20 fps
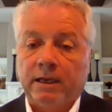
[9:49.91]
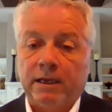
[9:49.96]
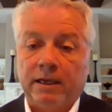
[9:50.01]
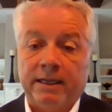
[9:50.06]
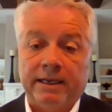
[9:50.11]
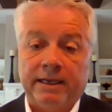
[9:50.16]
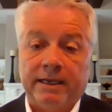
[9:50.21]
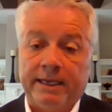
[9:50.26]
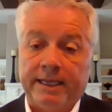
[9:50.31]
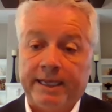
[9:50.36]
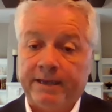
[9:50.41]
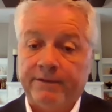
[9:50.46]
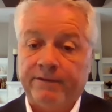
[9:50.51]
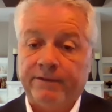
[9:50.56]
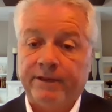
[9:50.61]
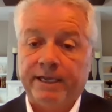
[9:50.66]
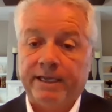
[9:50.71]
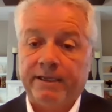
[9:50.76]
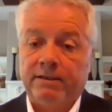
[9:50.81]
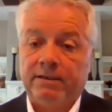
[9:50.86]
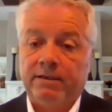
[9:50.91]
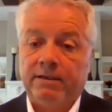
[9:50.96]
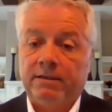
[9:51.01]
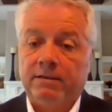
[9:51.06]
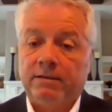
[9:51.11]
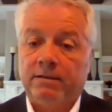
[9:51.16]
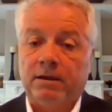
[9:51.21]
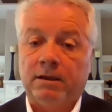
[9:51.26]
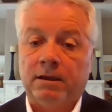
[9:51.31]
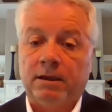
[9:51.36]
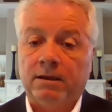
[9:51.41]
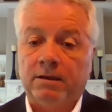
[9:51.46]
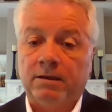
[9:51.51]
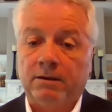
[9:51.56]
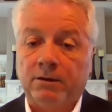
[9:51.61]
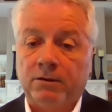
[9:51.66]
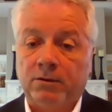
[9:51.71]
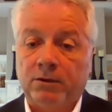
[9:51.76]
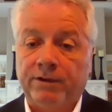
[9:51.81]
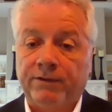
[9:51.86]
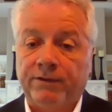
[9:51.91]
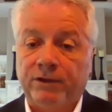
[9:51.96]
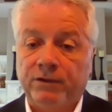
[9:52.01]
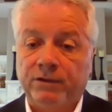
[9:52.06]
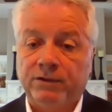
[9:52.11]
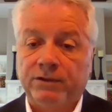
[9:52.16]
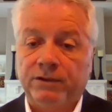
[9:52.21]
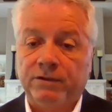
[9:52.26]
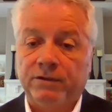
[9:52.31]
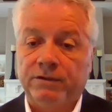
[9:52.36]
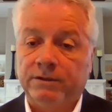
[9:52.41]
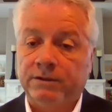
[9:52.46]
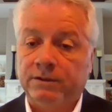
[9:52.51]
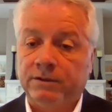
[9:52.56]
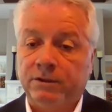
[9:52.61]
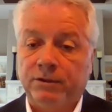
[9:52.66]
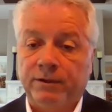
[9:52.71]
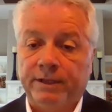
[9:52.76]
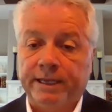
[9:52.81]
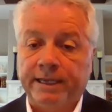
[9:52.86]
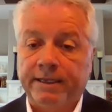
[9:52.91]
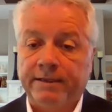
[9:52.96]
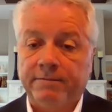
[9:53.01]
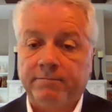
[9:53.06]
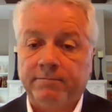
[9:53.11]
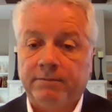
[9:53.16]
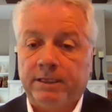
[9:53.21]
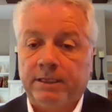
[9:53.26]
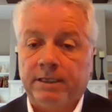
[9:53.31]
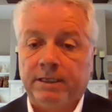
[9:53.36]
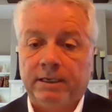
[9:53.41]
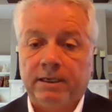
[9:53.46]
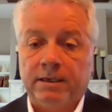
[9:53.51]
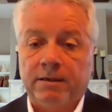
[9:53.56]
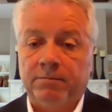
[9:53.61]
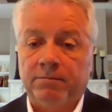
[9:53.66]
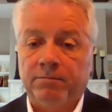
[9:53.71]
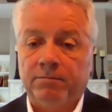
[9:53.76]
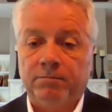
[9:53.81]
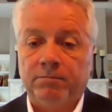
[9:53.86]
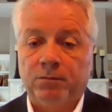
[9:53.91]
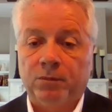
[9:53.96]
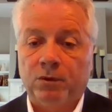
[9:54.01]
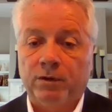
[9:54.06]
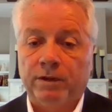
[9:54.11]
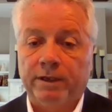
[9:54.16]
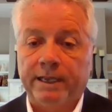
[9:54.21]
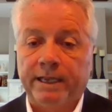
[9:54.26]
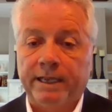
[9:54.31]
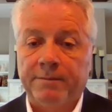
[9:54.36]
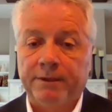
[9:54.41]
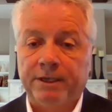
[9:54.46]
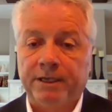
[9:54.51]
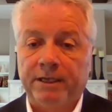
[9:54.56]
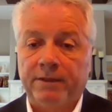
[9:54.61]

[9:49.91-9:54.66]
And I have had quite a few students do that, and I'm more than happy.